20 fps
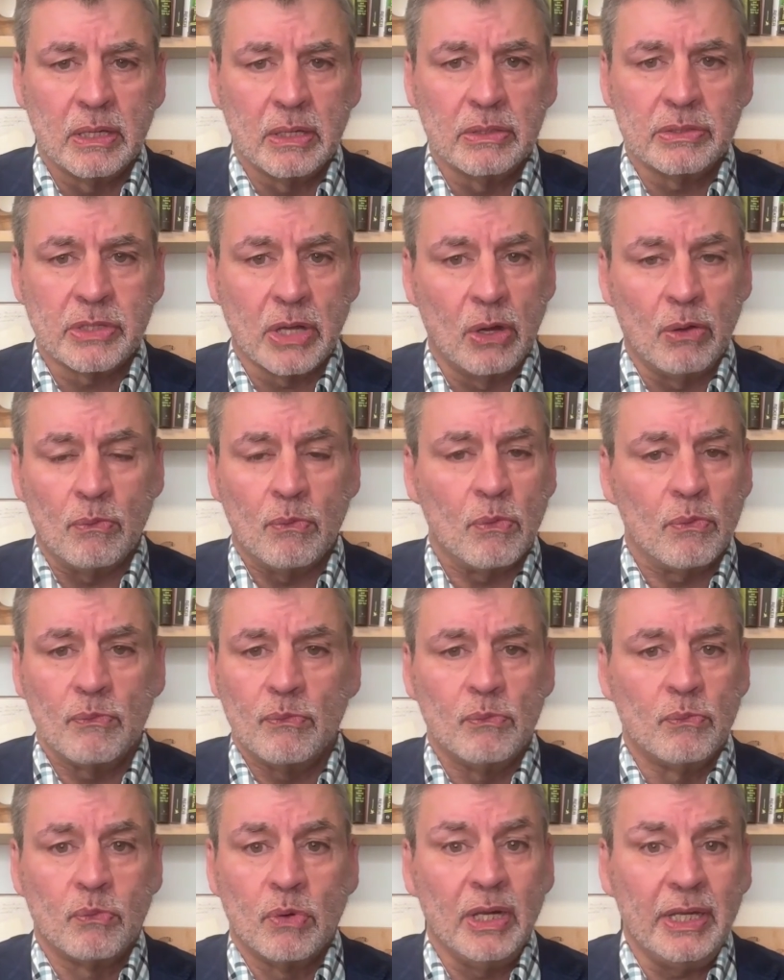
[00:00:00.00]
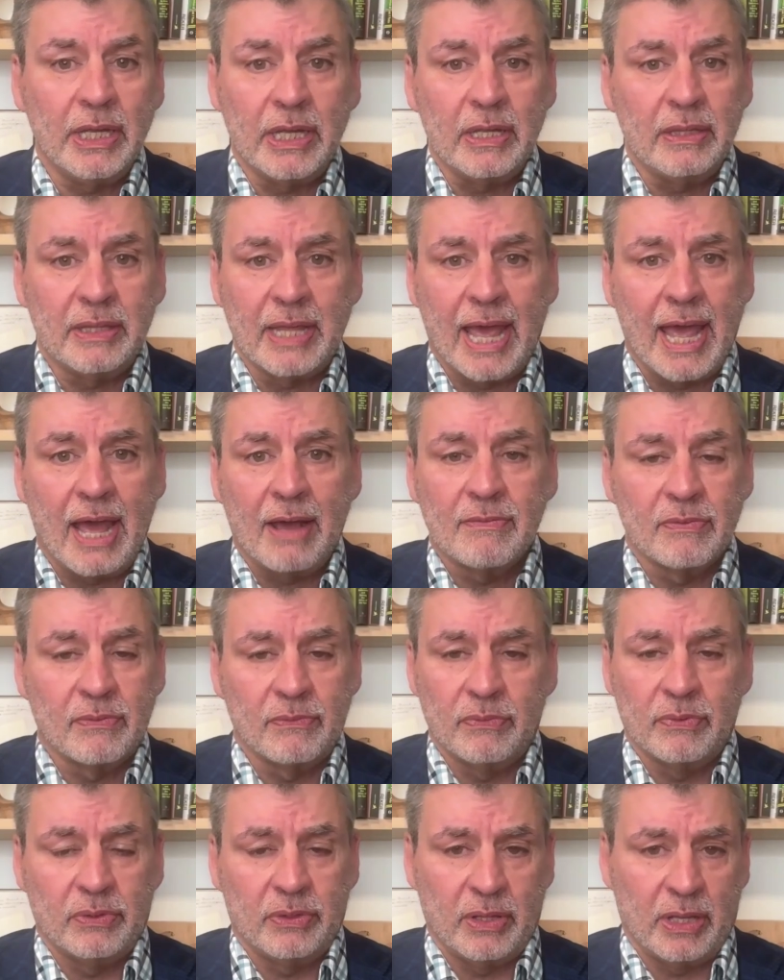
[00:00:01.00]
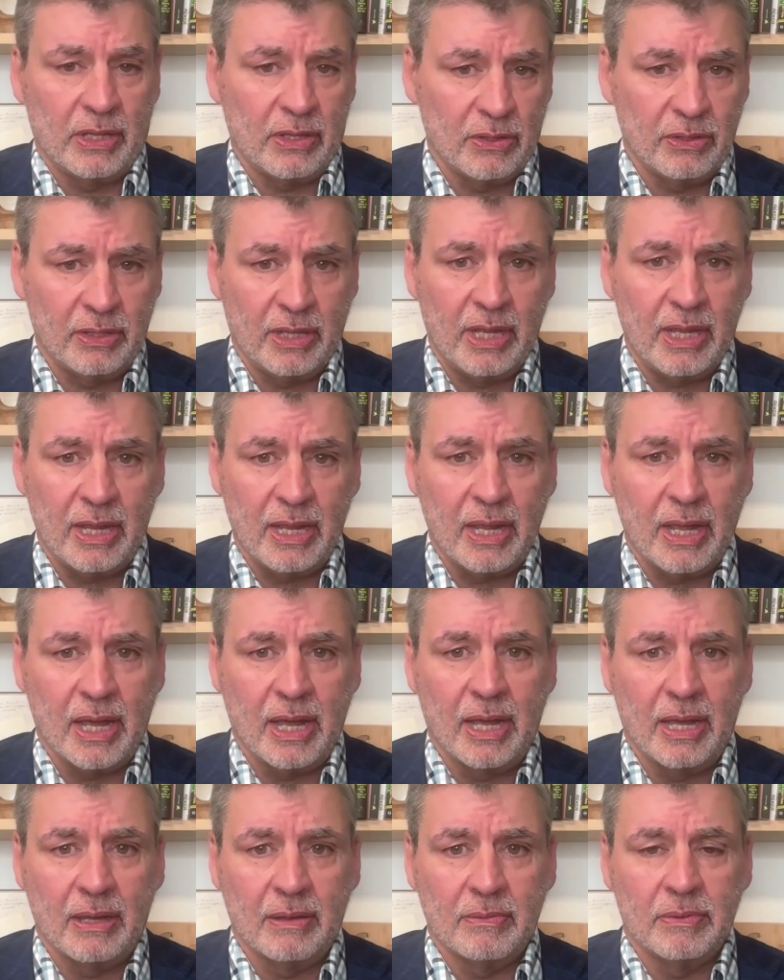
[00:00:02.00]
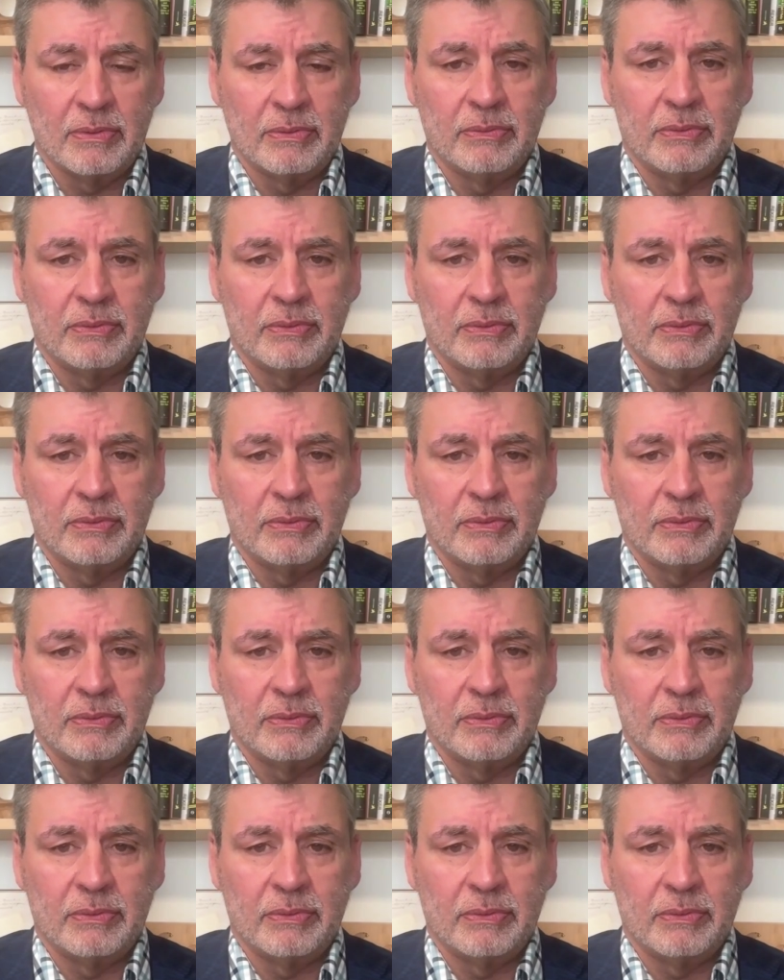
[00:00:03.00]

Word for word: So really, they have the the uh,